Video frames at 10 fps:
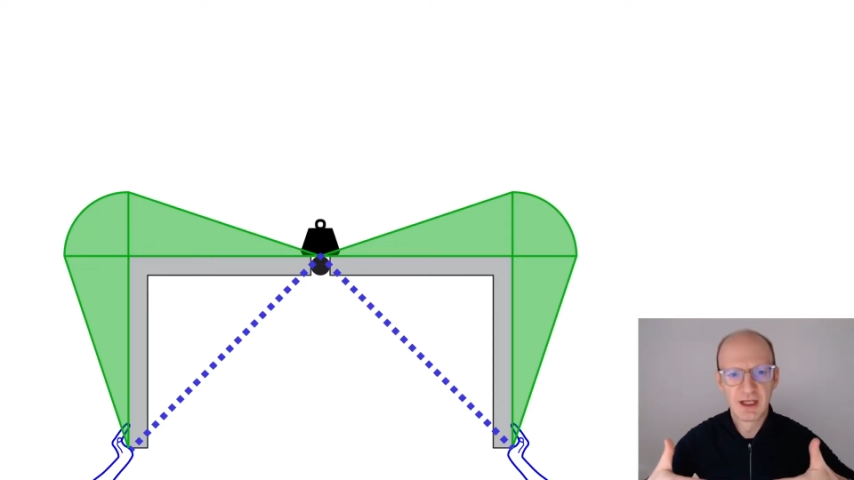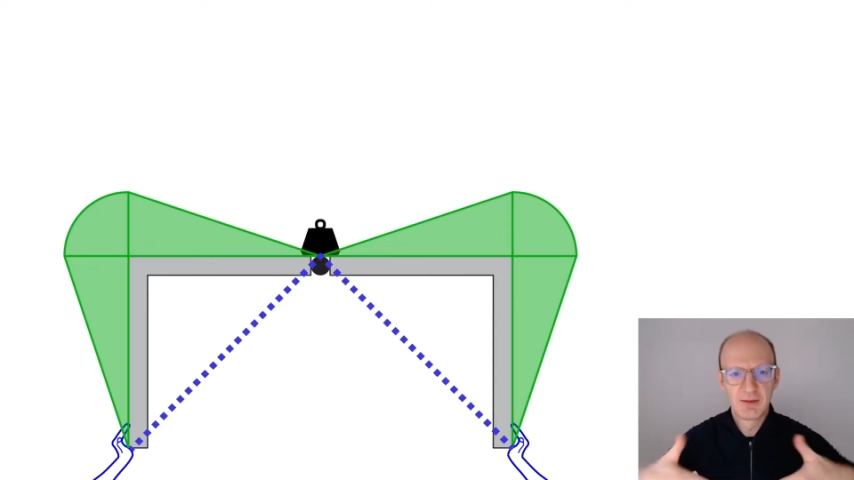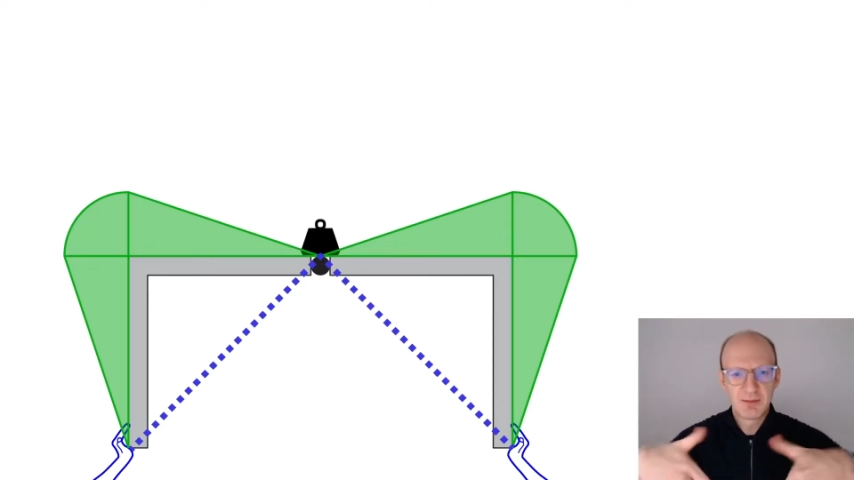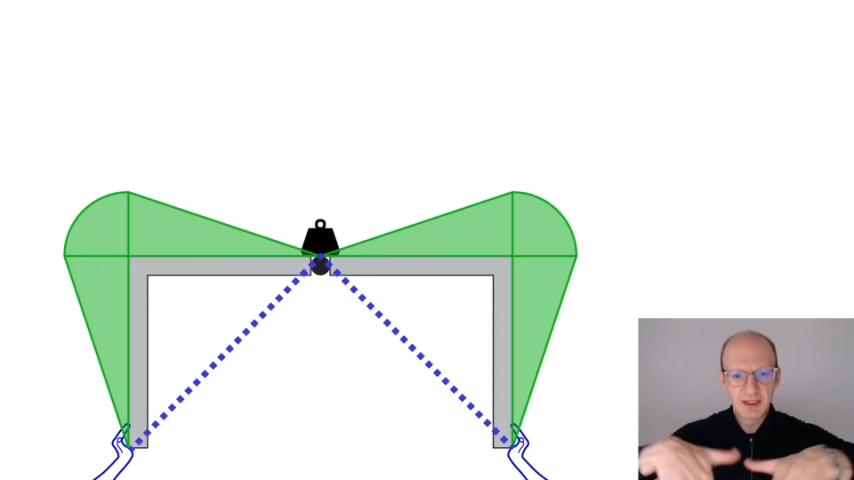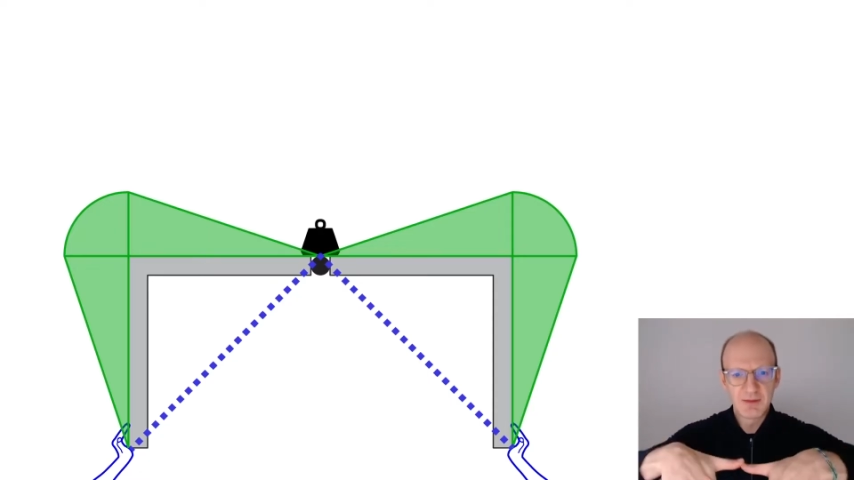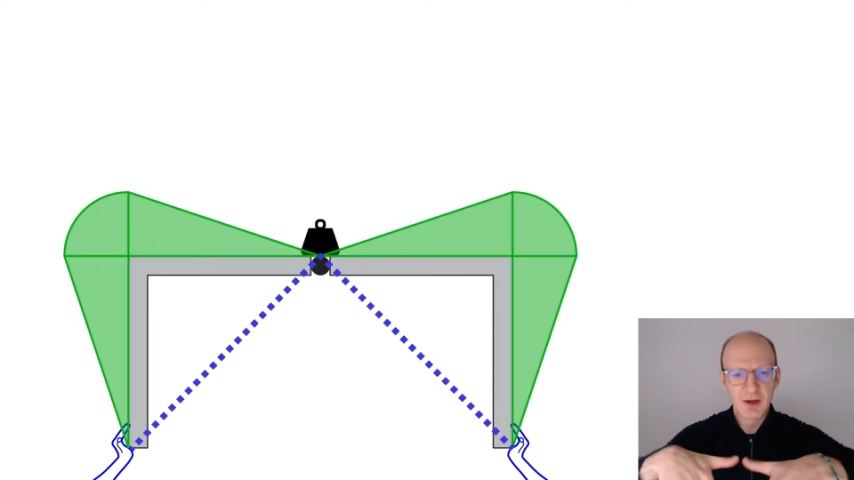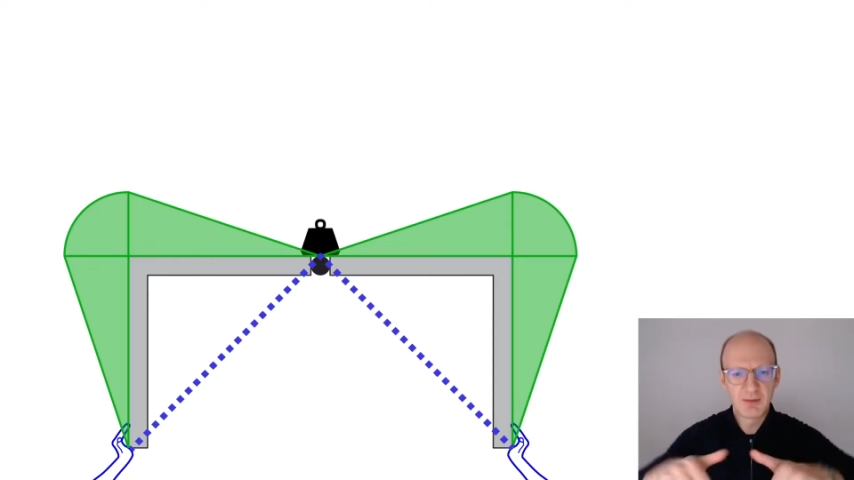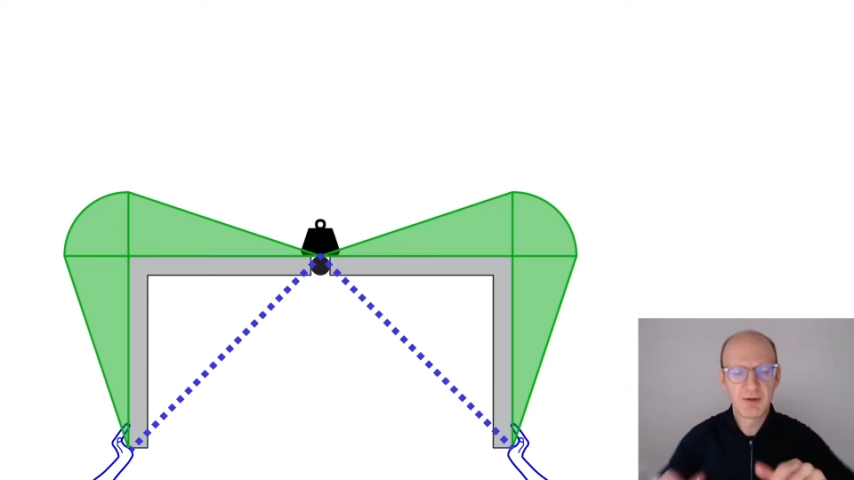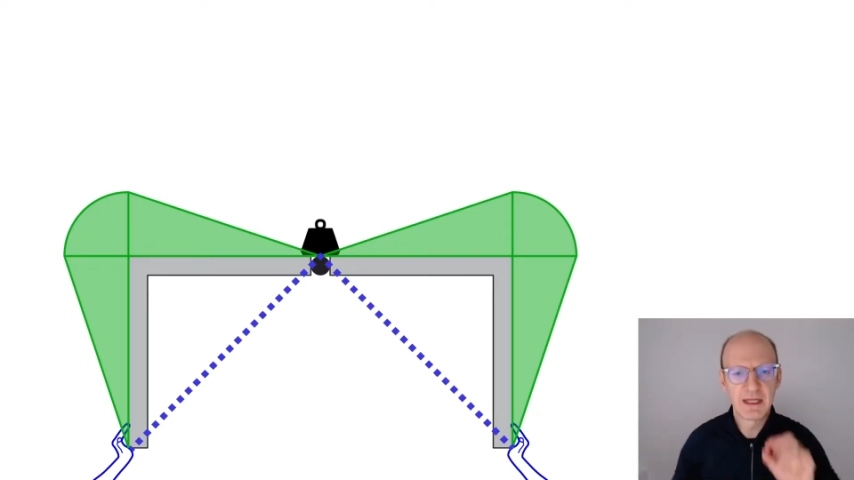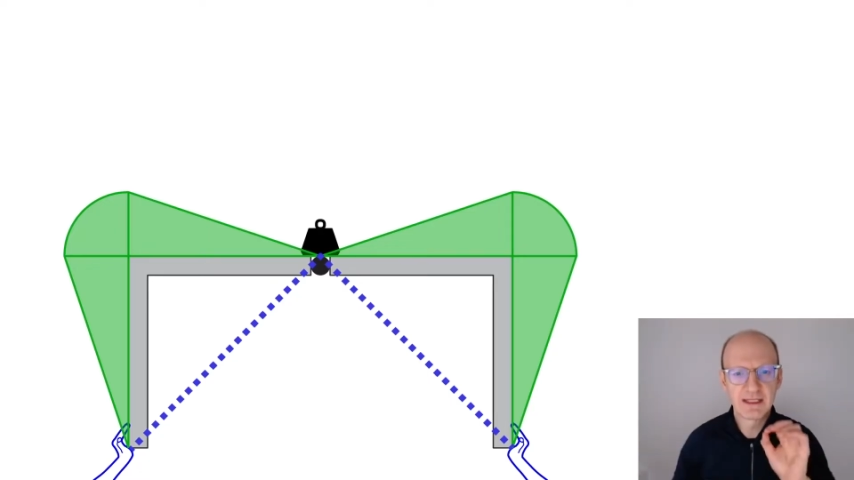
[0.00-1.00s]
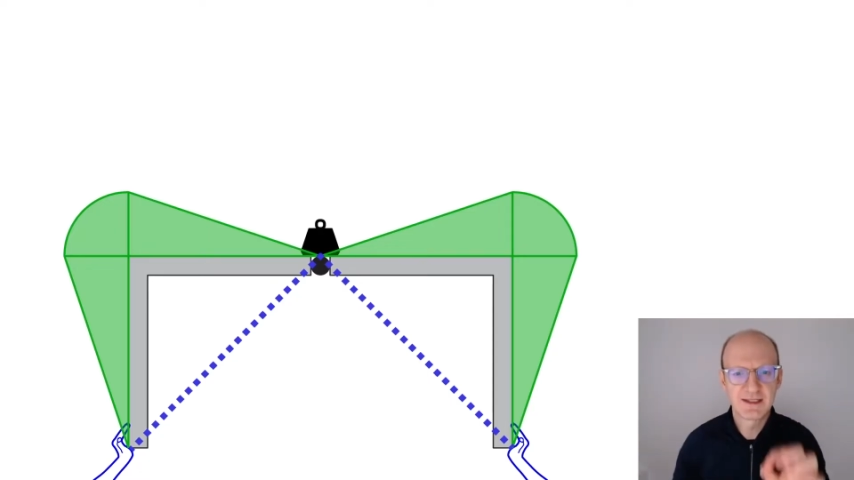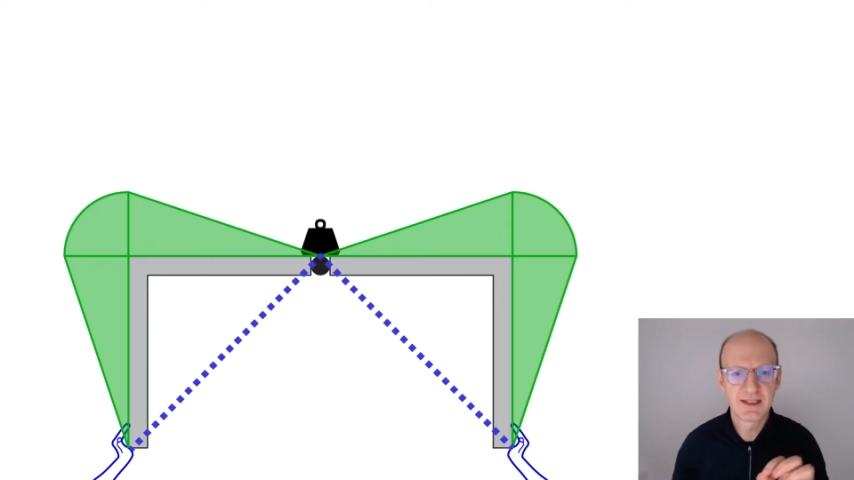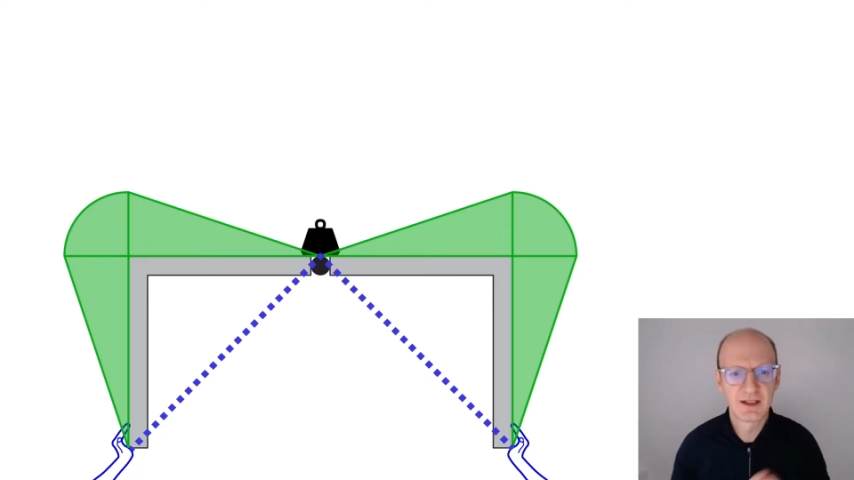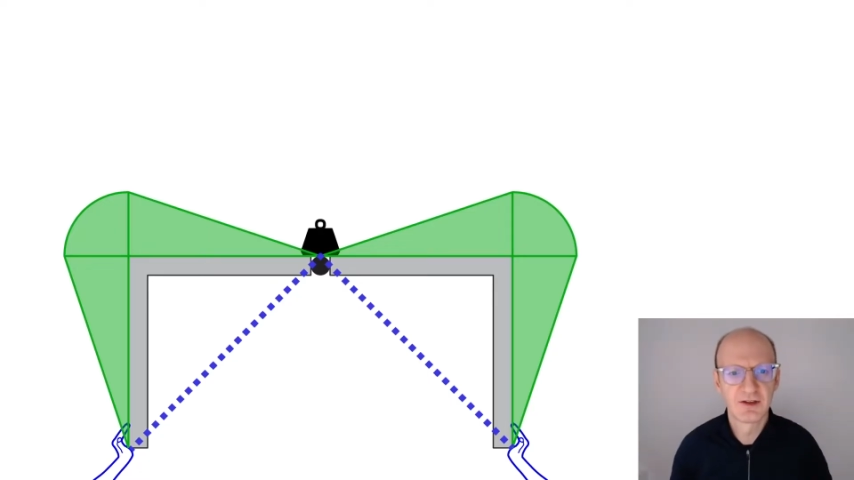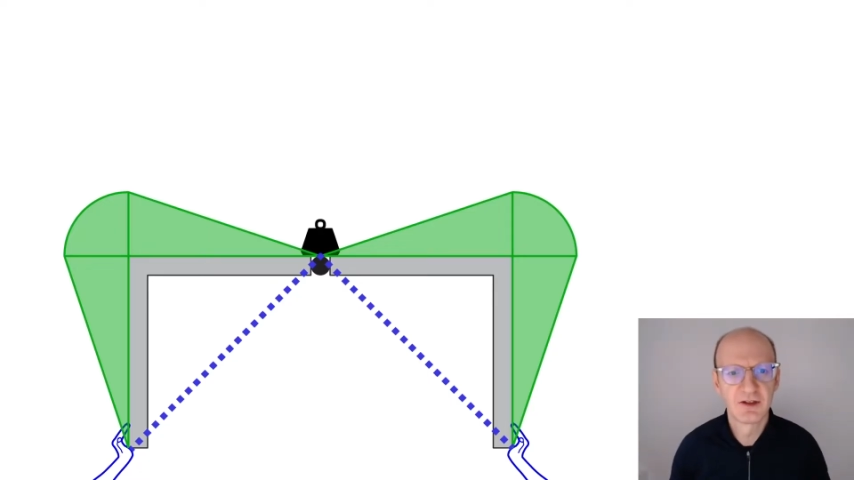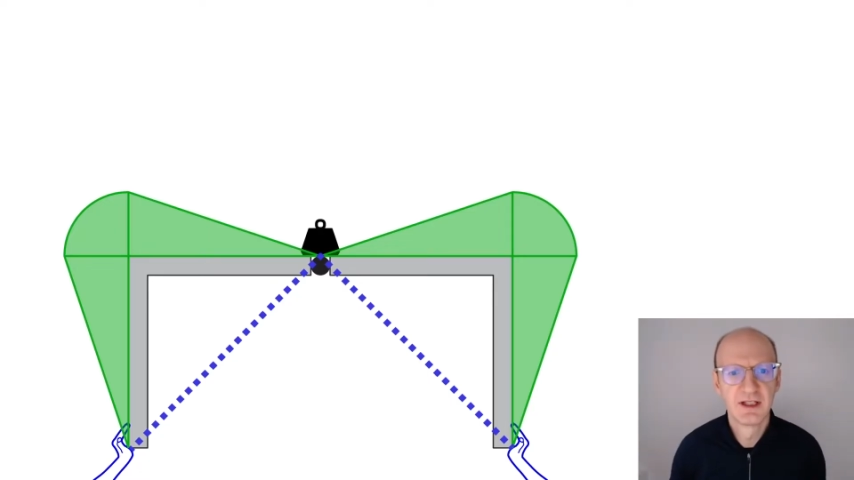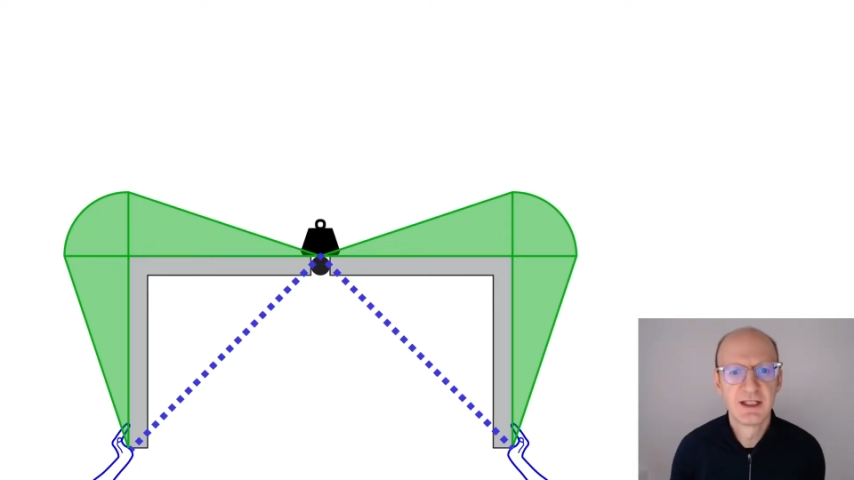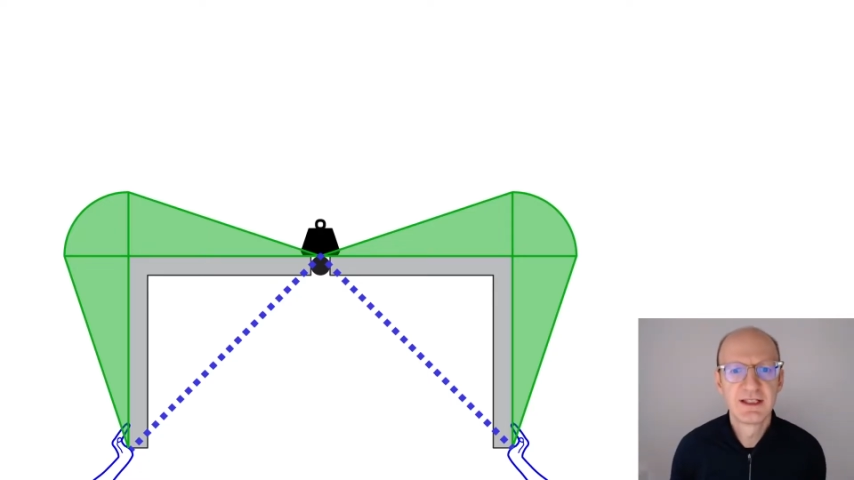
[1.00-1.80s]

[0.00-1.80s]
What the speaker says: pick them up and make a single